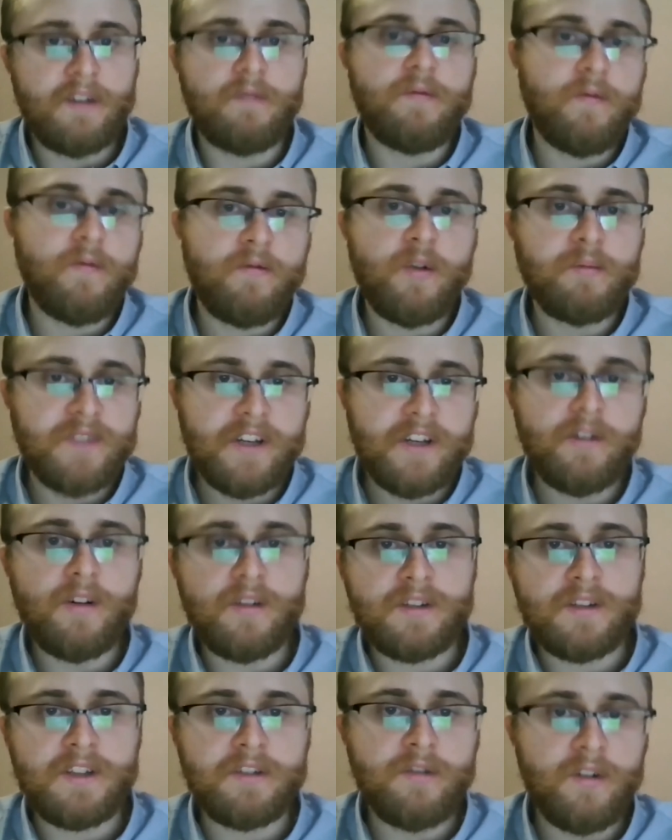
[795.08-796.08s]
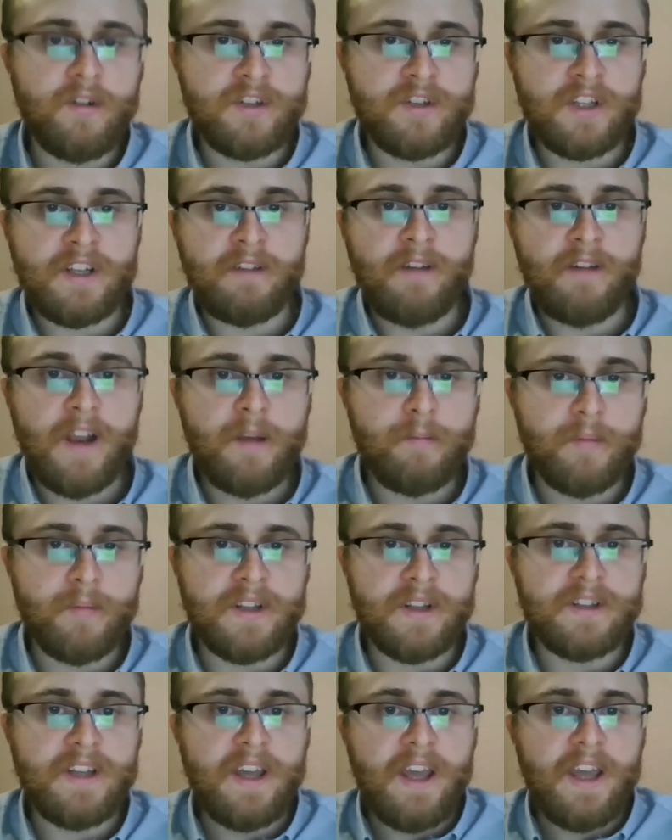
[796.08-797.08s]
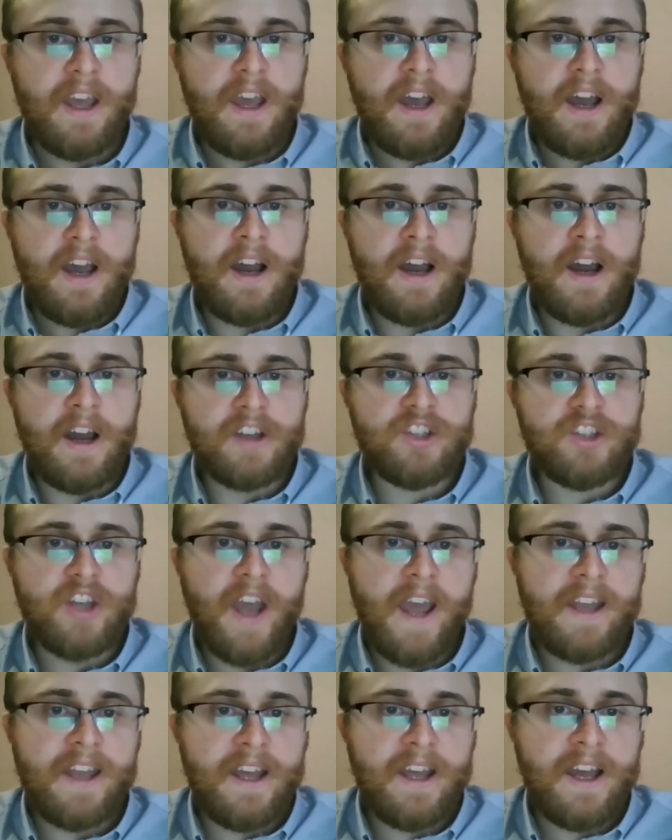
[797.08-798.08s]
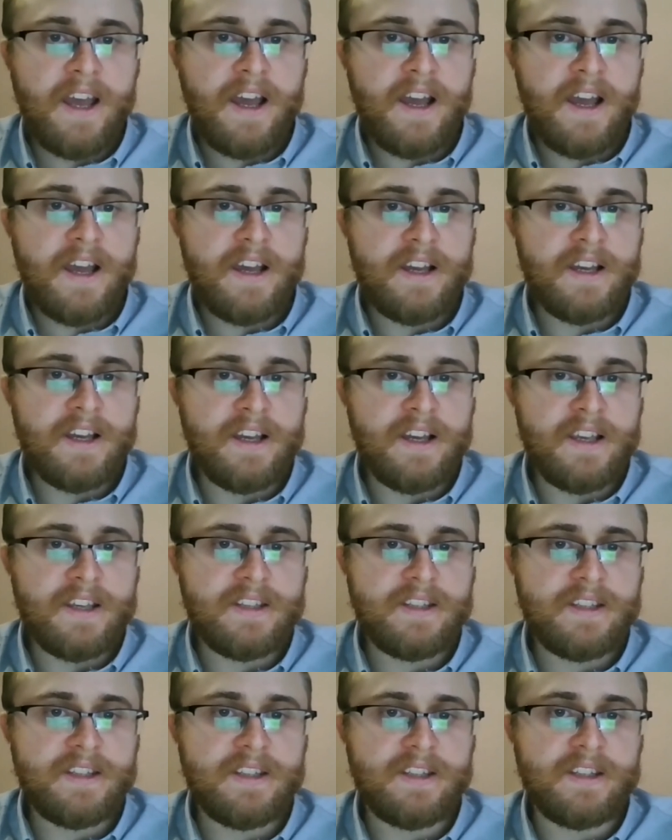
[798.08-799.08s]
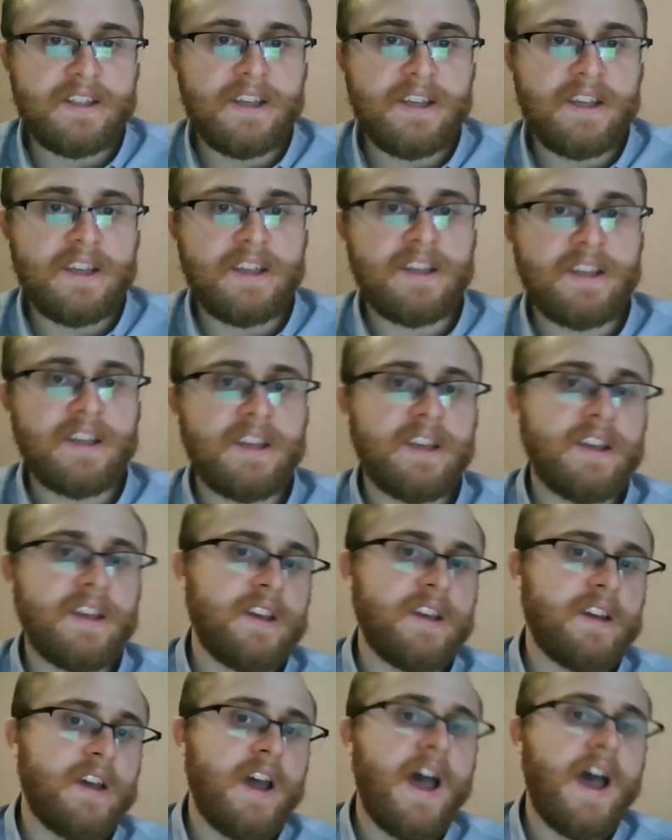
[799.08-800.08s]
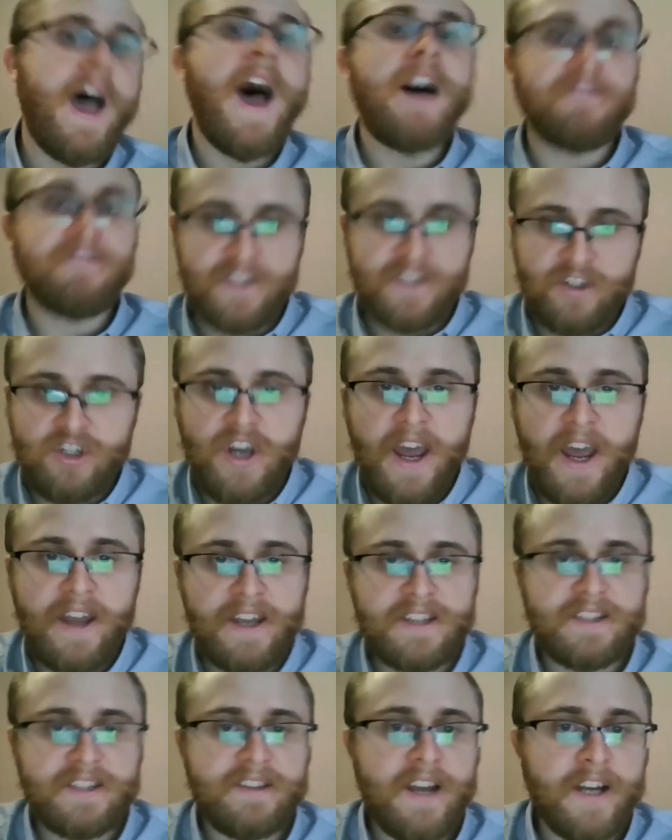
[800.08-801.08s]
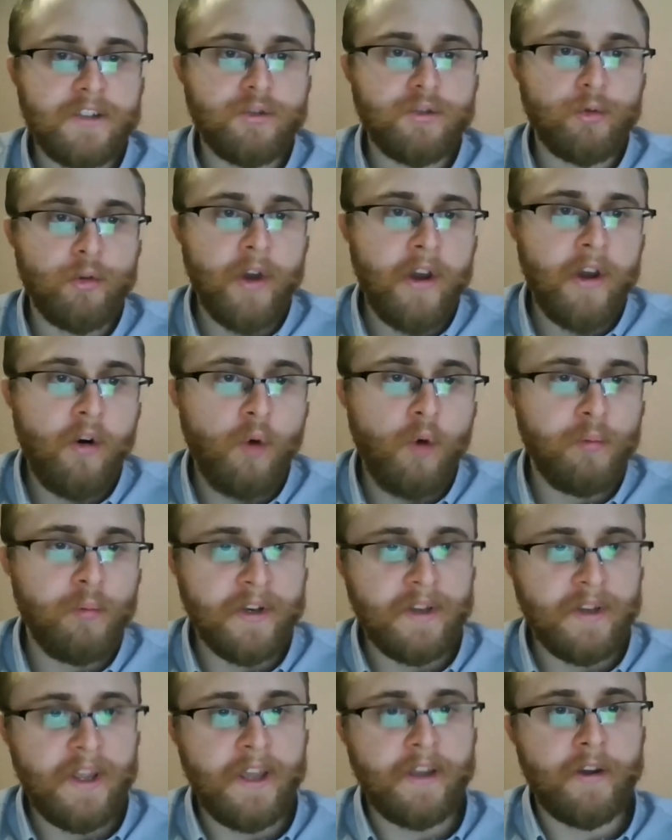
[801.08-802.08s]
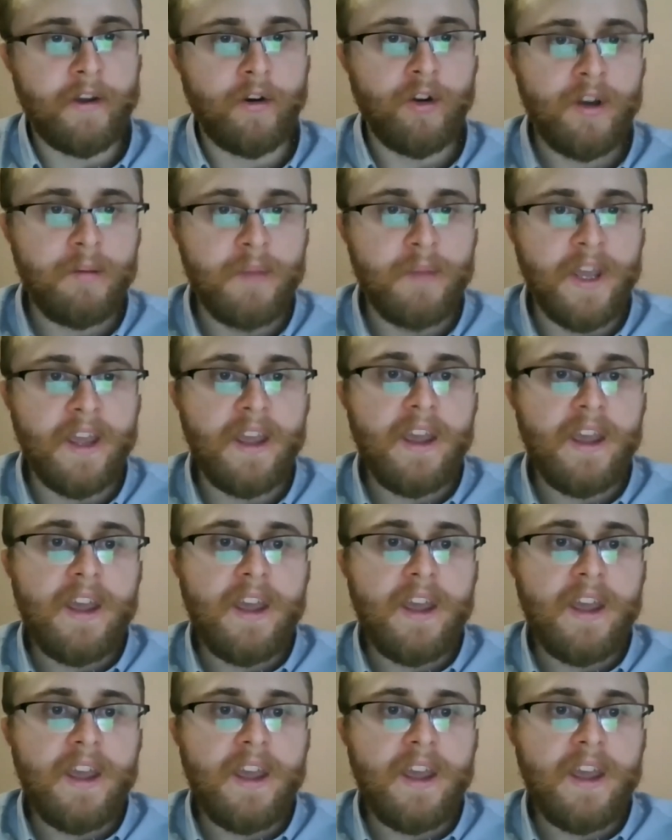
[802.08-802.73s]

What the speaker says: from technology development, China, after China start to reopen economy,